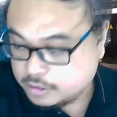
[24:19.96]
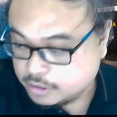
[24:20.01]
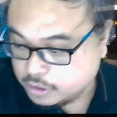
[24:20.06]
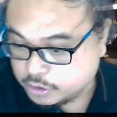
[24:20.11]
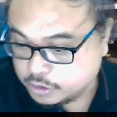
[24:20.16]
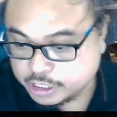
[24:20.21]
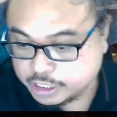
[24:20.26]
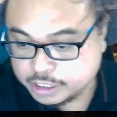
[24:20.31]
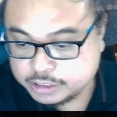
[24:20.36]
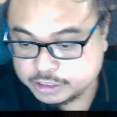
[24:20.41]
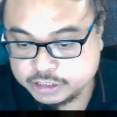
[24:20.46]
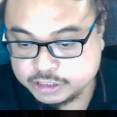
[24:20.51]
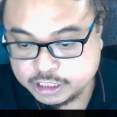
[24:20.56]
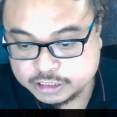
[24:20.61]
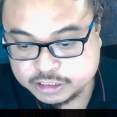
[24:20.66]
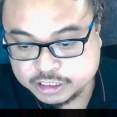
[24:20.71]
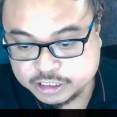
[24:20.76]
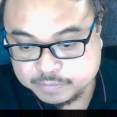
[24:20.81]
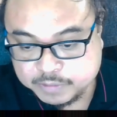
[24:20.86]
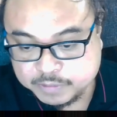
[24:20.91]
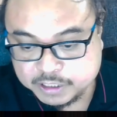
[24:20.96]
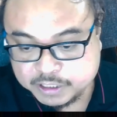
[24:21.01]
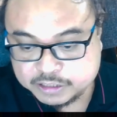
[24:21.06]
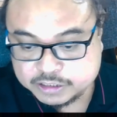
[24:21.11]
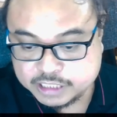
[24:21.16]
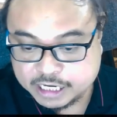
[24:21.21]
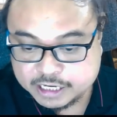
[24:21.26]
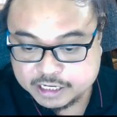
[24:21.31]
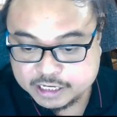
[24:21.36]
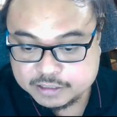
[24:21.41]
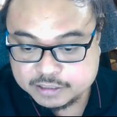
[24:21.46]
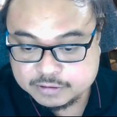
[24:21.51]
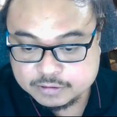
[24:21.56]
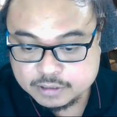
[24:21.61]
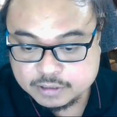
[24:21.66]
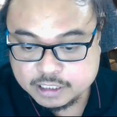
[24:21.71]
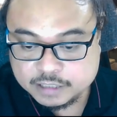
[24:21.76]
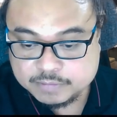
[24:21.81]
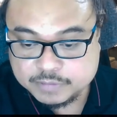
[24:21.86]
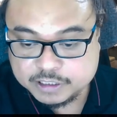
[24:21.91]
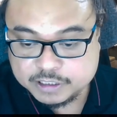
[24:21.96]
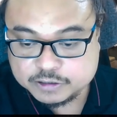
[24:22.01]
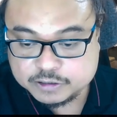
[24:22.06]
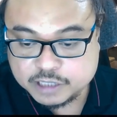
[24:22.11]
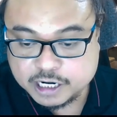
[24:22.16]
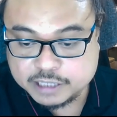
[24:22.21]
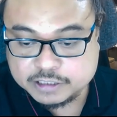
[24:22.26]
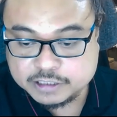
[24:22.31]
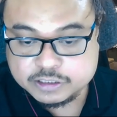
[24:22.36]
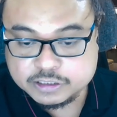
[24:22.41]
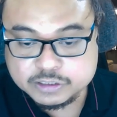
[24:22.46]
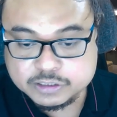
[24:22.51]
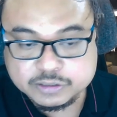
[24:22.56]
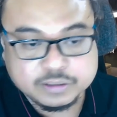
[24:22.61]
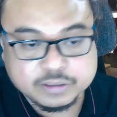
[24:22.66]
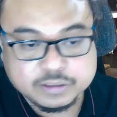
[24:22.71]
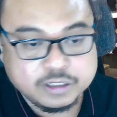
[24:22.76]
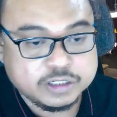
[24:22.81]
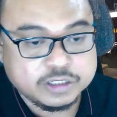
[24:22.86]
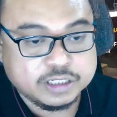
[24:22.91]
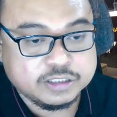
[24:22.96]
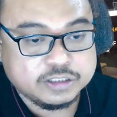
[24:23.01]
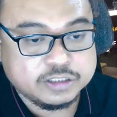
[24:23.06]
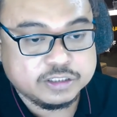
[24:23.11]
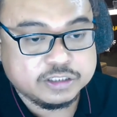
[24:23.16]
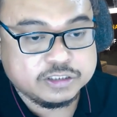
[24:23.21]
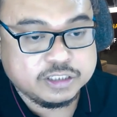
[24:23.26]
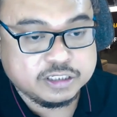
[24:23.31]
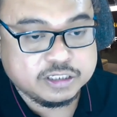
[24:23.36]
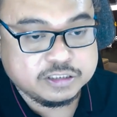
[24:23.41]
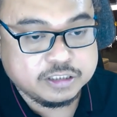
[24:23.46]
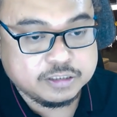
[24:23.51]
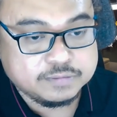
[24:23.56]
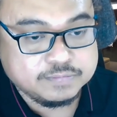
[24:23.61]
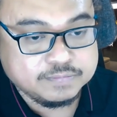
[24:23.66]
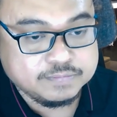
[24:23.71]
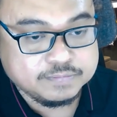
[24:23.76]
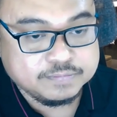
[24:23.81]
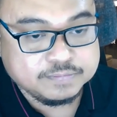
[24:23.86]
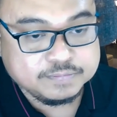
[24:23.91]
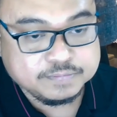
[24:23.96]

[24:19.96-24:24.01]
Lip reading: Okay, just give me a second. Let me try to log into the system.